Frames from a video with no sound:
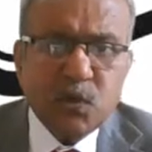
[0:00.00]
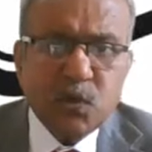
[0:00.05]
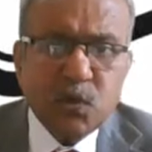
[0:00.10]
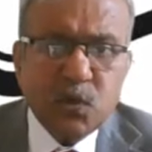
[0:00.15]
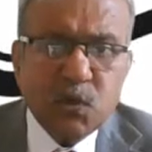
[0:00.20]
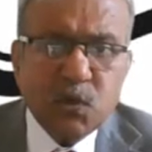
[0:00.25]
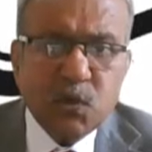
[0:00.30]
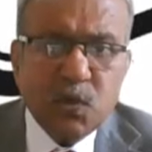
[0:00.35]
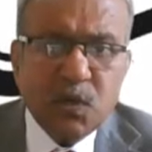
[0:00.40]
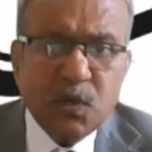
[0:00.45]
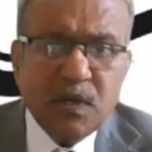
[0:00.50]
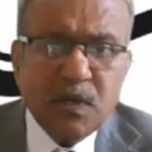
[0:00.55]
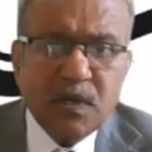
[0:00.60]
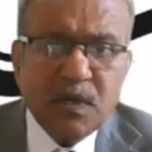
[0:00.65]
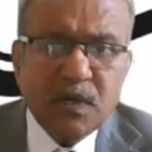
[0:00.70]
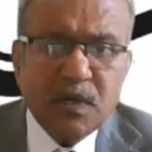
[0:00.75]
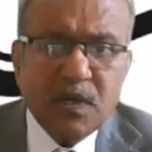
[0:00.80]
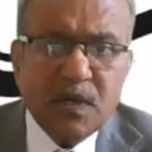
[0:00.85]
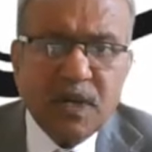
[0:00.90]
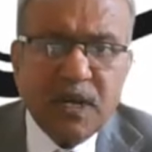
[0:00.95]
Google
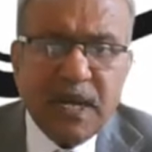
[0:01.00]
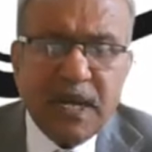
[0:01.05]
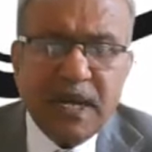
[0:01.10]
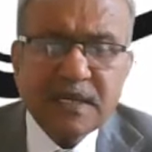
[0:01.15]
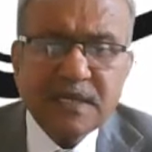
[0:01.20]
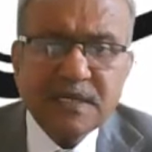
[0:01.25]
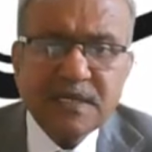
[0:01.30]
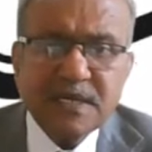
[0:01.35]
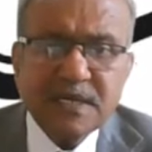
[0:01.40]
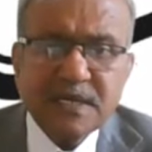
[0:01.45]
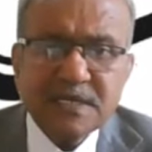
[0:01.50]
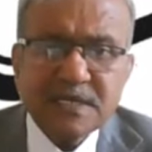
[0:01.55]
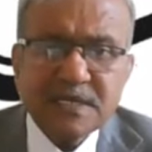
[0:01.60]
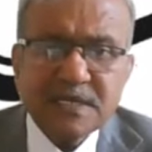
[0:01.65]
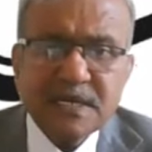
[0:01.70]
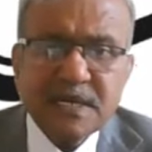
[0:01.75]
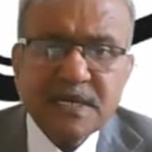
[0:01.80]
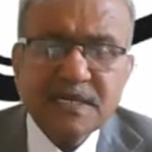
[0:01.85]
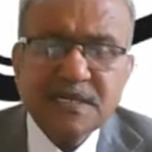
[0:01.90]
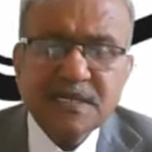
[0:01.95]
and then
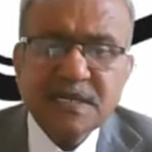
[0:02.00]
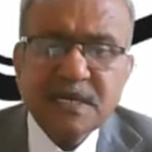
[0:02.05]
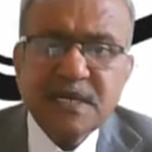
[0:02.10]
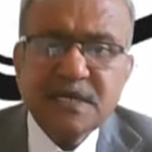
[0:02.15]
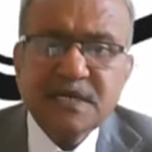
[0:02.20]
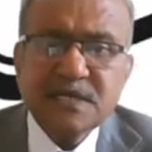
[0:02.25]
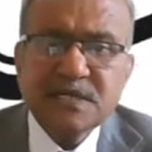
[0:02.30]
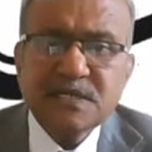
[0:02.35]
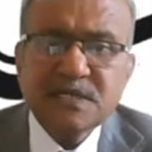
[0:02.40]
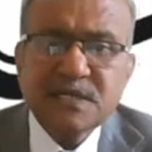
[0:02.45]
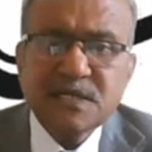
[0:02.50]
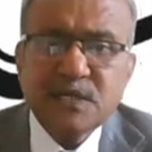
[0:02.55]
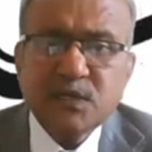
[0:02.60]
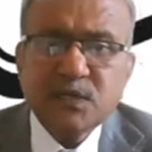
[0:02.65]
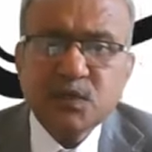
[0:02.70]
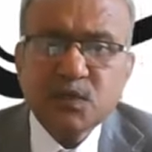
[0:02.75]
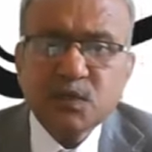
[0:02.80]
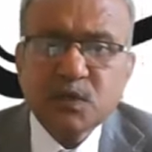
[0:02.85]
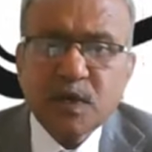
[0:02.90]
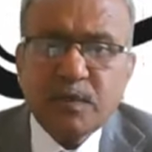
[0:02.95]
search
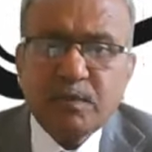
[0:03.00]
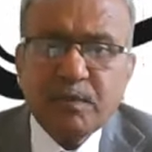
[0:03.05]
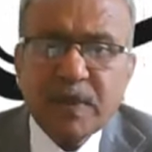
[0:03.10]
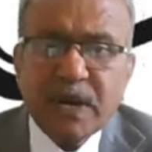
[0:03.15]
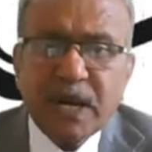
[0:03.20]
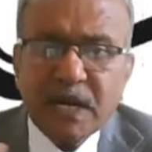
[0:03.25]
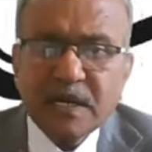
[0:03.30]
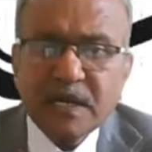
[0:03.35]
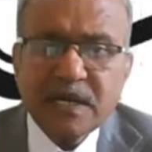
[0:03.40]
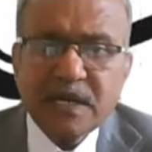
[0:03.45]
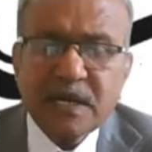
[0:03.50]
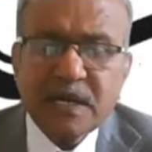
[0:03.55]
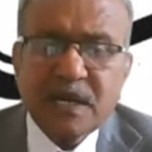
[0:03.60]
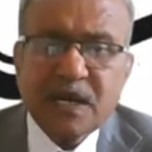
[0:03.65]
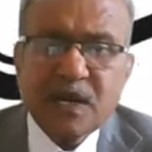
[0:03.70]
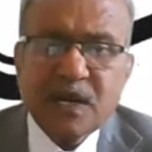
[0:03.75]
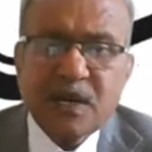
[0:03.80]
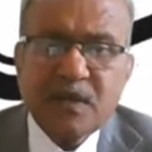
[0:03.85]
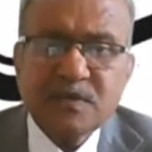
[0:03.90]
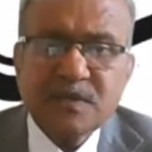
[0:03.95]
Institute of Practical
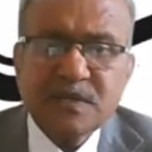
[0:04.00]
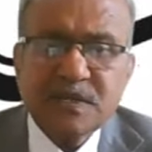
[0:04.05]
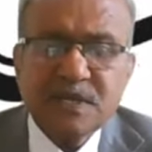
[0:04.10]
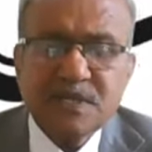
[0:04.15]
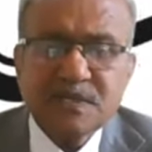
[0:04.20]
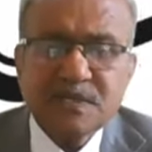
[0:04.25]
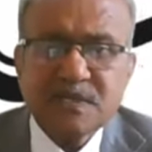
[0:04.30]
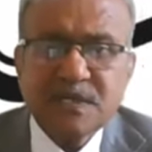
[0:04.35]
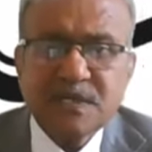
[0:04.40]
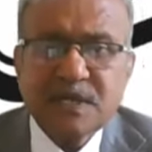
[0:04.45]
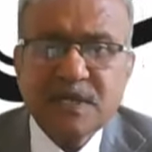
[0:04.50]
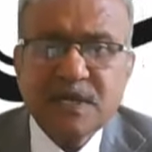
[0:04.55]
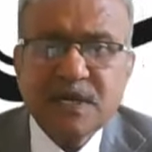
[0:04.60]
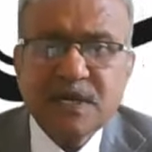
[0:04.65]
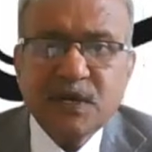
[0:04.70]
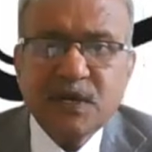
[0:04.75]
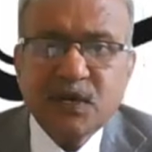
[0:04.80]
Accountancy.